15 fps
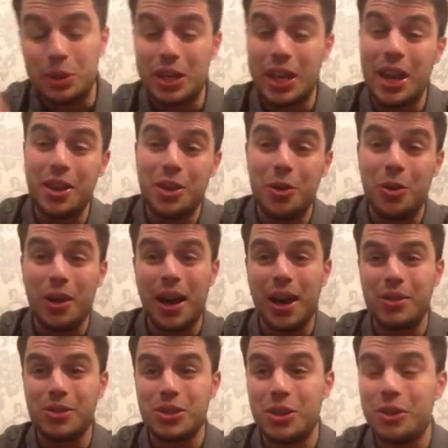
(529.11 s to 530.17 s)
to get the
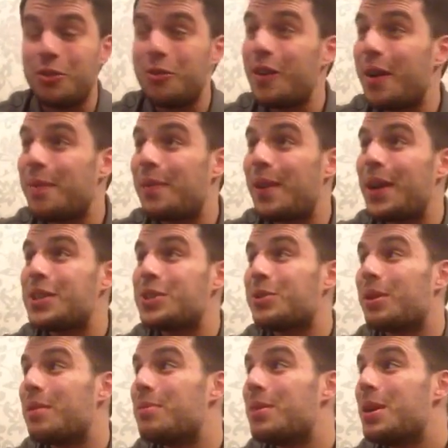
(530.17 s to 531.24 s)
knockout, so fair play to
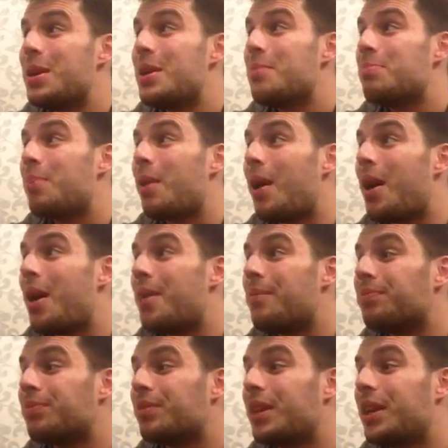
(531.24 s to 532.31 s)
him.
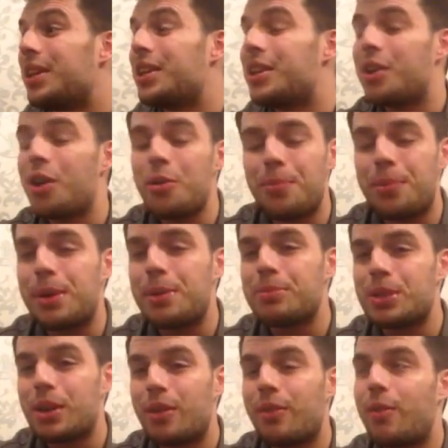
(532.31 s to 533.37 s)
But he did open
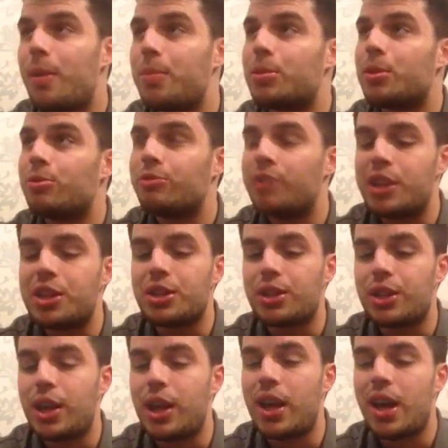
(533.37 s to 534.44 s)
himself up to risk
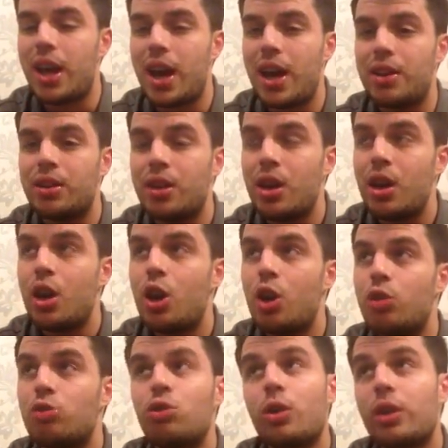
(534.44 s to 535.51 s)
there. And
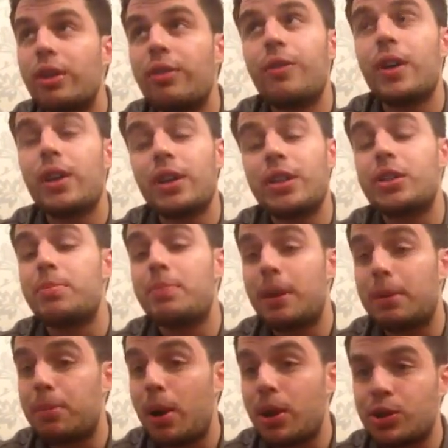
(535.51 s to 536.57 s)
Rocky Fielding's a
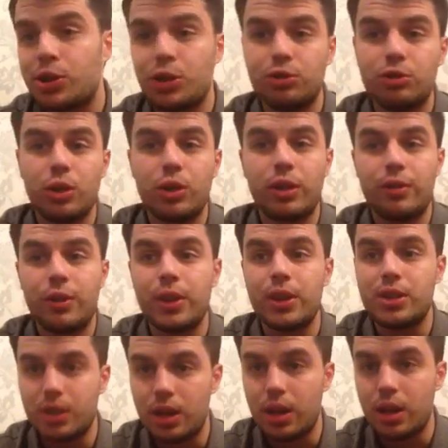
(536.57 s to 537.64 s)
big puncher. Rocky
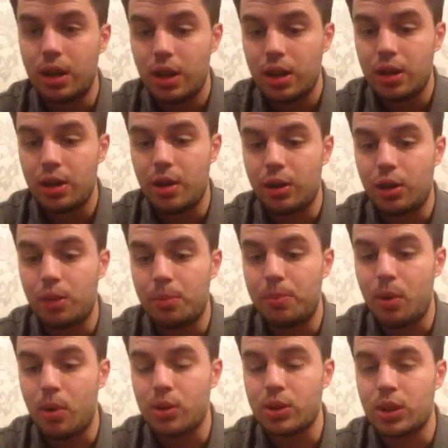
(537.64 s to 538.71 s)
Fielding's a good
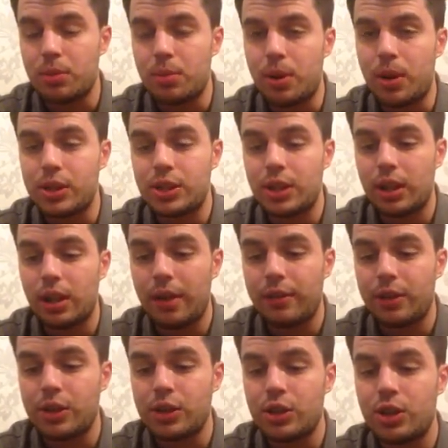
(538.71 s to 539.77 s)
boxer, but I still
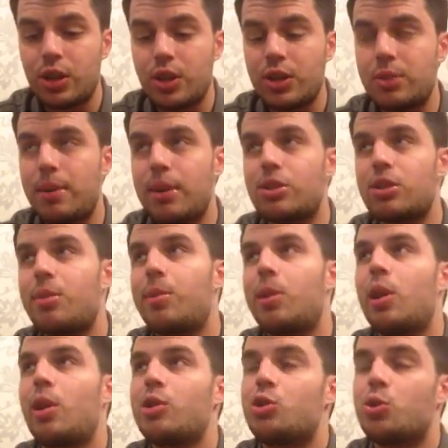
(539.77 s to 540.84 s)
have concerns about someone
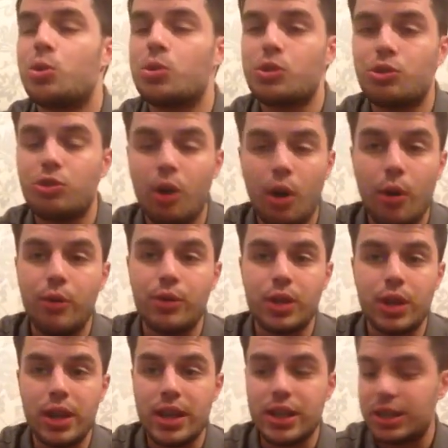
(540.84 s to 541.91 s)
like George Groves
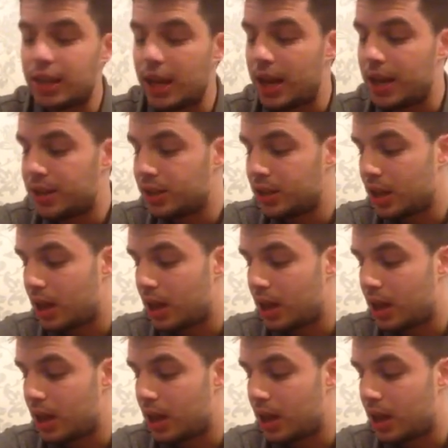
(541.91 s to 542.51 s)
at this stage.